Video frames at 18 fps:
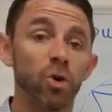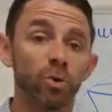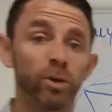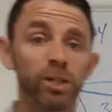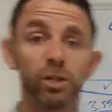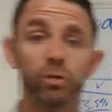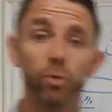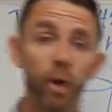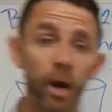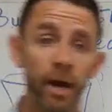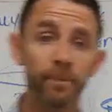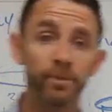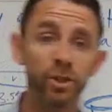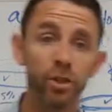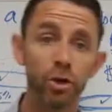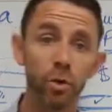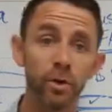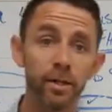which is why I'm
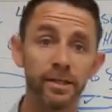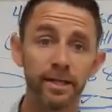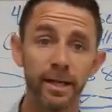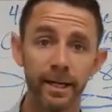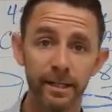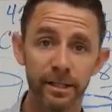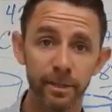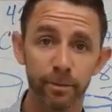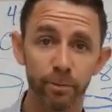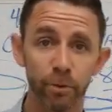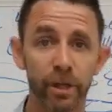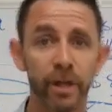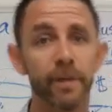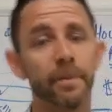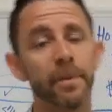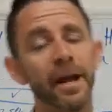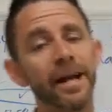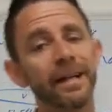so excited to
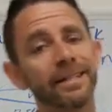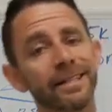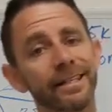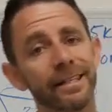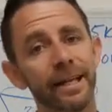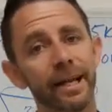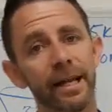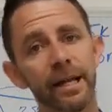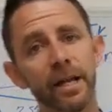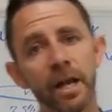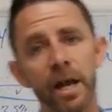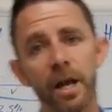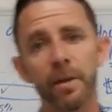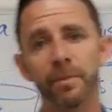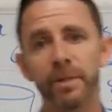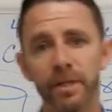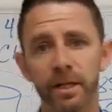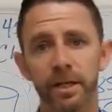bring it back today,
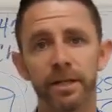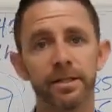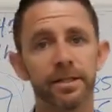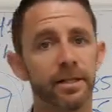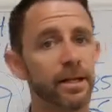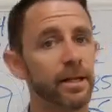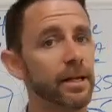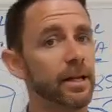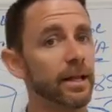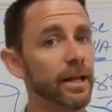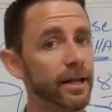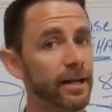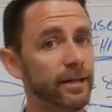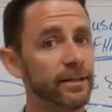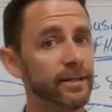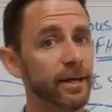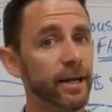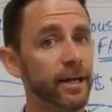because like
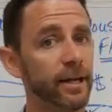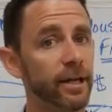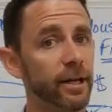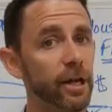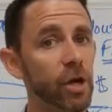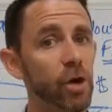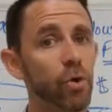I said,